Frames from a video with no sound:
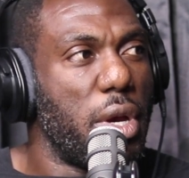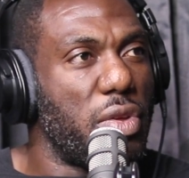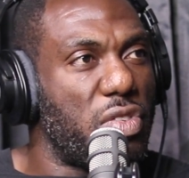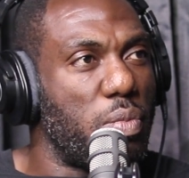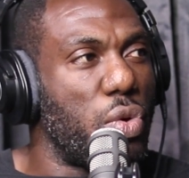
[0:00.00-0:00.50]
the
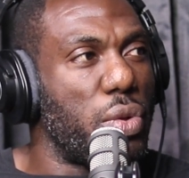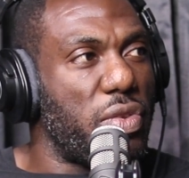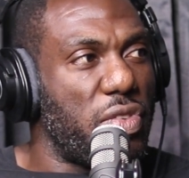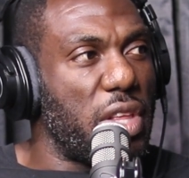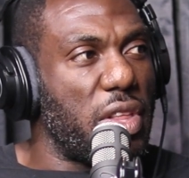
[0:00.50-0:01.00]

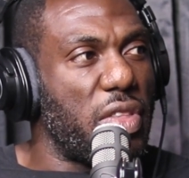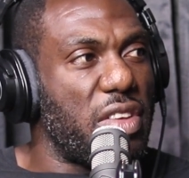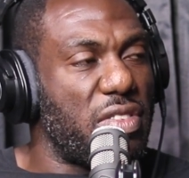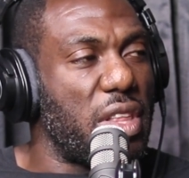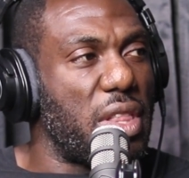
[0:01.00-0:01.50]
smallest thing that they
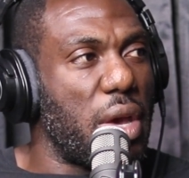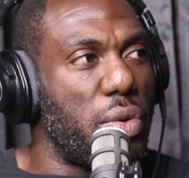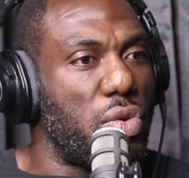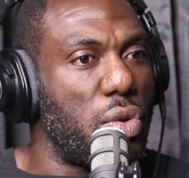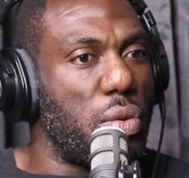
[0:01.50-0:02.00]
said they
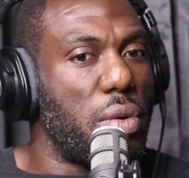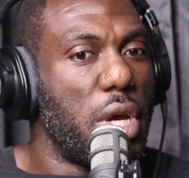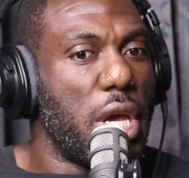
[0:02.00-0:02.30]
would do.